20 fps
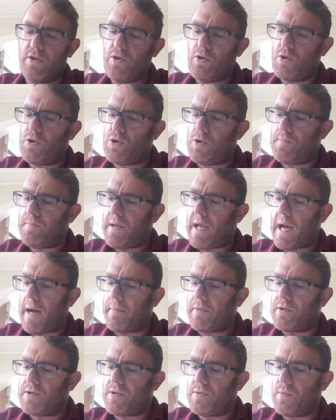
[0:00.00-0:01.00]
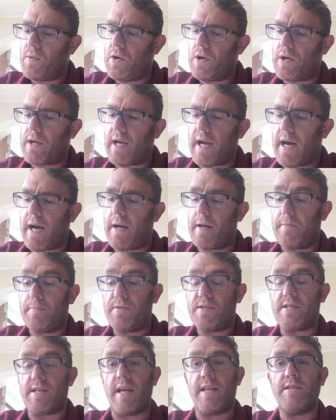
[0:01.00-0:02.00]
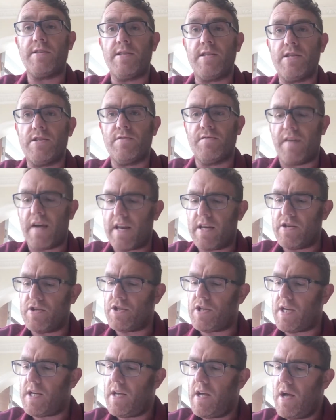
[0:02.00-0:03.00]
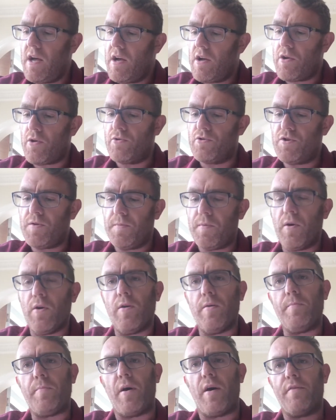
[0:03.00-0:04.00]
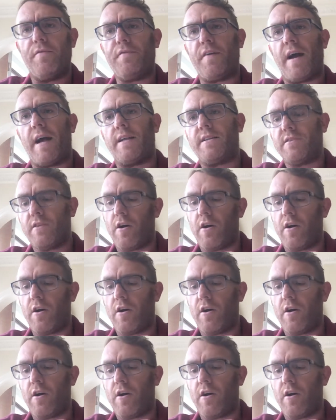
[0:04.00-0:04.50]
you should be able to work out the percentage of energy contributed by fats,